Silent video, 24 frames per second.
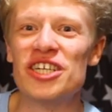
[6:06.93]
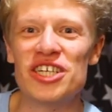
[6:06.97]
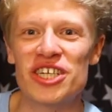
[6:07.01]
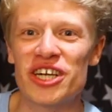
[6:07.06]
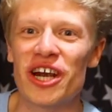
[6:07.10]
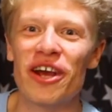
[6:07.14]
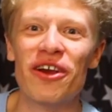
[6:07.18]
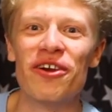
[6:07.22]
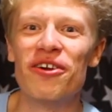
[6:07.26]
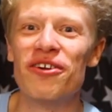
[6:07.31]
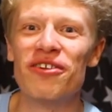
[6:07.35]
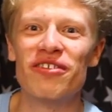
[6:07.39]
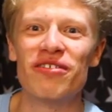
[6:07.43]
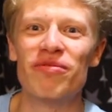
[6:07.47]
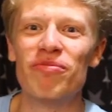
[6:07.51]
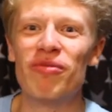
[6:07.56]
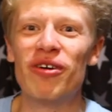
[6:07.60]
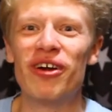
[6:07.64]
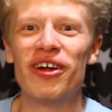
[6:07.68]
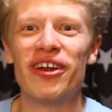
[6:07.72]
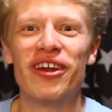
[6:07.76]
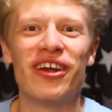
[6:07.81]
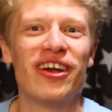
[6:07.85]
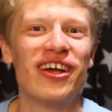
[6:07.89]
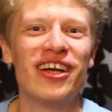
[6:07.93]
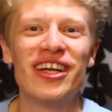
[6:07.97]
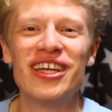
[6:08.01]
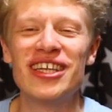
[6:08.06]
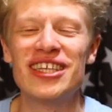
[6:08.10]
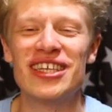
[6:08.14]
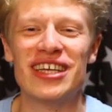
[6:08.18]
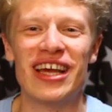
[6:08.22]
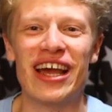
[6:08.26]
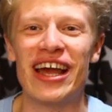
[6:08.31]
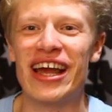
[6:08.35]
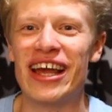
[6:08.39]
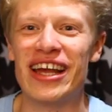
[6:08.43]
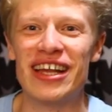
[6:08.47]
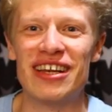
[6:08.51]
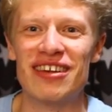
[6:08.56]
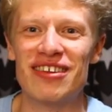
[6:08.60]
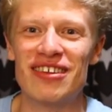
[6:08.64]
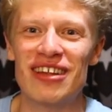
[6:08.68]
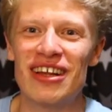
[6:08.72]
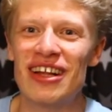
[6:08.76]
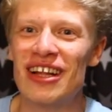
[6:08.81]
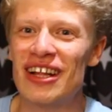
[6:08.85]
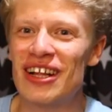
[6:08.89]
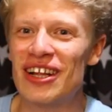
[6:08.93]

shows and whatnot and